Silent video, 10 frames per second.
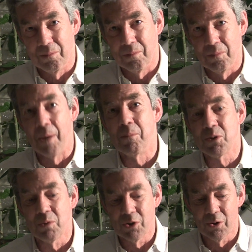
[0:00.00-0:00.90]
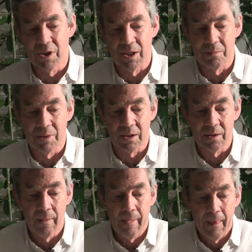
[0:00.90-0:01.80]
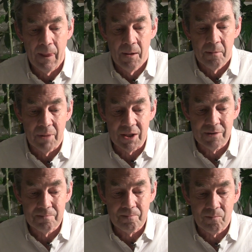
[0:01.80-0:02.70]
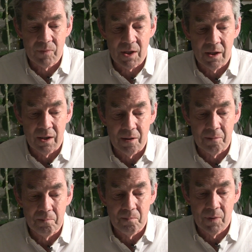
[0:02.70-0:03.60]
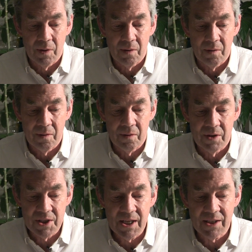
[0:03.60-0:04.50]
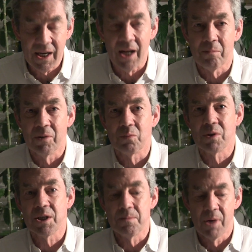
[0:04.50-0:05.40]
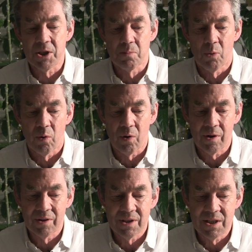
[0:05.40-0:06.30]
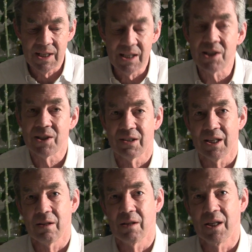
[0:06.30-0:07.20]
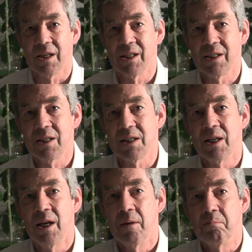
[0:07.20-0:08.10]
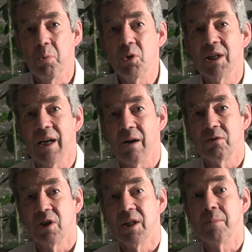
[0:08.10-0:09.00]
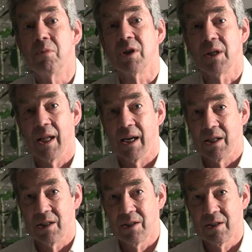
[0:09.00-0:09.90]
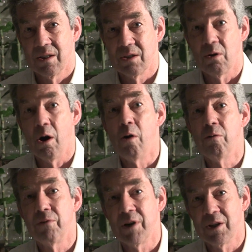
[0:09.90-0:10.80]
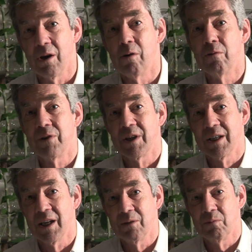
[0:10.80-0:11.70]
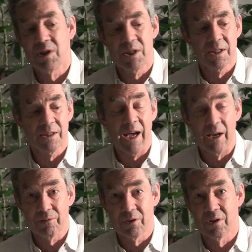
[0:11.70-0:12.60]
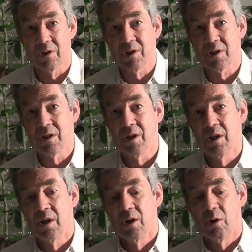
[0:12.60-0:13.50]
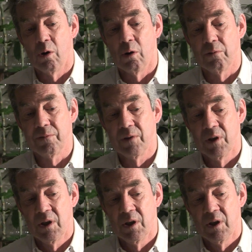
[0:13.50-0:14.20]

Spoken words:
numbers we're talking about. But there's another element which is much more sinister, I think, and that is putting out deliberate lies. So over and over again we see that advocates of,